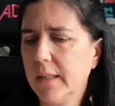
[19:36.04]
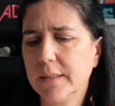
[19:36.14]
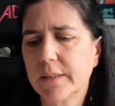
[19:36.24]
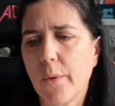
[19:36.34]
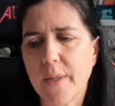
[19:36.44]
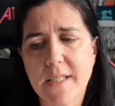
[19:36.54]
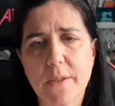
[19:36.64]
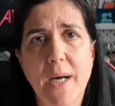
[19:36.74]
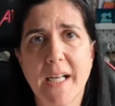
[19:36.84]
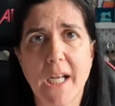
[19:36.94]
So I
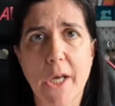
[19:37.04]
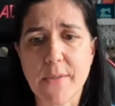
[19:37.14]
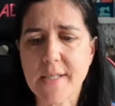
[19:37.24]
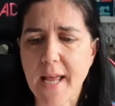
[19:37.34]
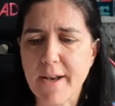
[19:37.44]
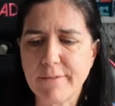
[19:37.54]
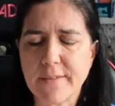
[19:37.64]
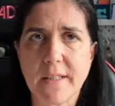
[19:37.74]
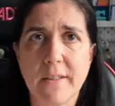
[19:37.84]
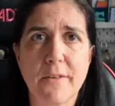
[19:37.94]
still had loads
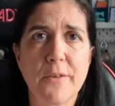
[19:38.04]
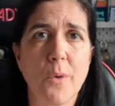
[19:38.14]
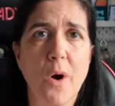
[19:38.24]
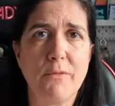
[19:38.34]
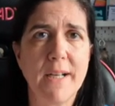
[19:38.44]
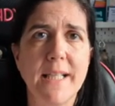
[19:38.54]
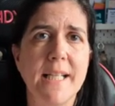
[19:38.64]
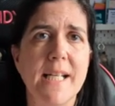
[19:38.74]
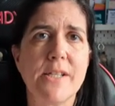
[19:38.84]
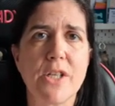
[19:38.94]
left, and I thought I really
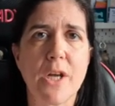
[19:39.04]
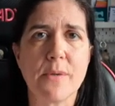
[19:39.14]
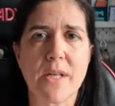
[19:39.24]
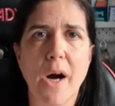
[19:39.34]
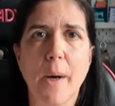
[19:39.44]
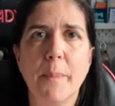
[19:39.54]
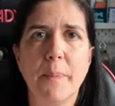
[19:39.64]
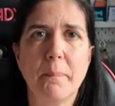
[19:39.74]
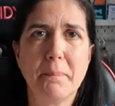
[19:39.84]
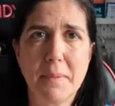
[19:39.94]
need to use it up,
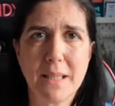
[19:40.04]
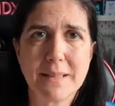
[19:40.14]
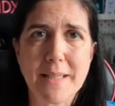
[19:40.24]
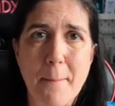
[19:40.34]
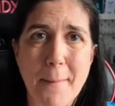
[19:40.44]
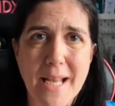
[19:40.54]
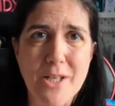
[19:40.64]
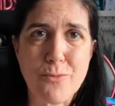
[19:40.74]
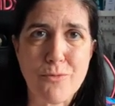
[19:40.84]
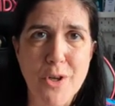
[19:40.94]
plus it
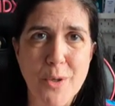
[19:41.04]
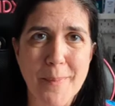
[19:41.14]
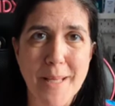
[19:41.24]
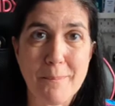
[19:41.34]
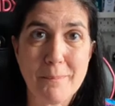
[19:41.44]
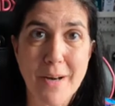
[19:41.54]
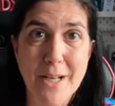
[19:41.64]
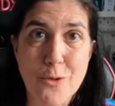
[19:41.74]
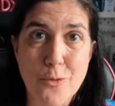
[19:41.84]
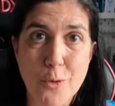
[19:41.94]
makes room in my
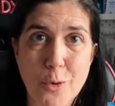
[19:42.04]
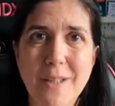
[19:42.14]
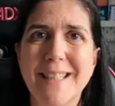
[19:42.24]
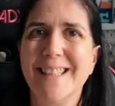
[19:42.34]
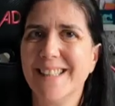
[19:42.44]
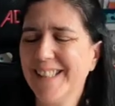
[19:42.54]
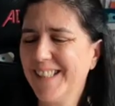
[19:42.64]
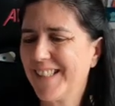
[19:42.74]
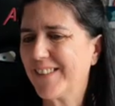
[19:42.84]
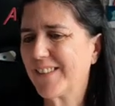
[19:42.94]
drawer.
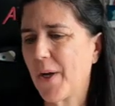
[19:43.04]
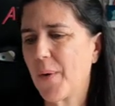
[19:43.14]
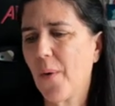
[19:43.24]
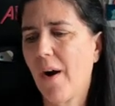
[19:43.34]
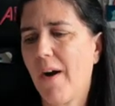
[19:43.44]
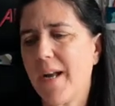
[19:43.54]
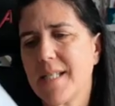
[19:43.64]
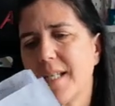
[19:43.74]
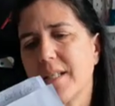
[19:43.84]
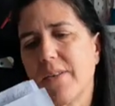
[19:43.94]
So I
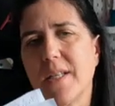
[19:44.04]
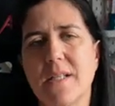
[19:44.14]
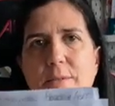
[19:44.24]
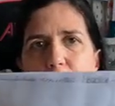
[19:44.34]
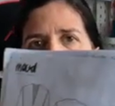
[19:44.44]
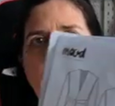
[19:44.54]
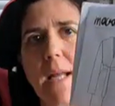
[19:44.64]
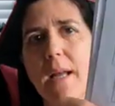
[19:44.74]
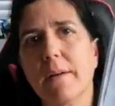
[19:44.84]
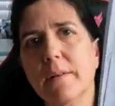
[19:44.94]
did this
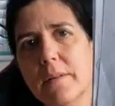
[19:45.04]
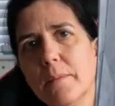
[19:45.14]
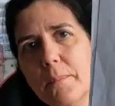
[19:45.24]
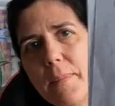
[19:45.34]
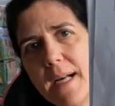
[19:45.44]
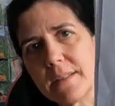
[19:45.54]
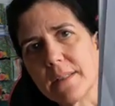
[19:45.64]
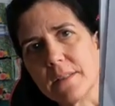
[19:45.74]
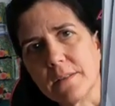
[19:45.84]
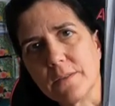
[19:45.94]
free
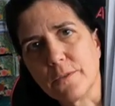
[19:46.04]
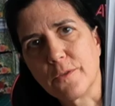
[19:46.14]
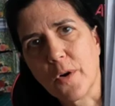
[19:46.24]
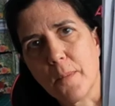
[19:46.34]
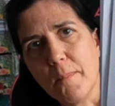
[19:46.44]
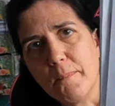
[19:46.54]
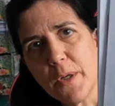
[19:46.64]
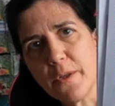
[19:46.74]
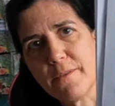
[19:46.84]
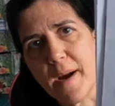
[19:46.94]
pattern from
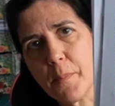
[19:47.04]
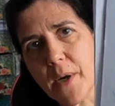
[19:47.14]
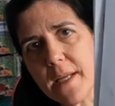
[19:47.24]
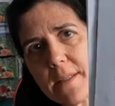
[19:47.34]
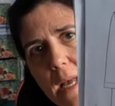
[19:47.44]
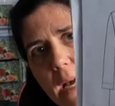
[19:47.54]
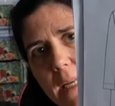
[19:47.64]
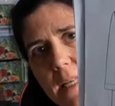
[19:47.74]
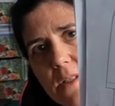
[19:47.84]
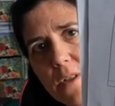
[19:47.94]
Mood Fabrics, and
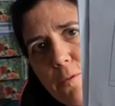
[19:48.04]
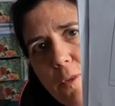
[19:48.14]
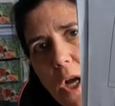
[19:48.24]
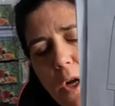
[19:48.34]
it's the Fleur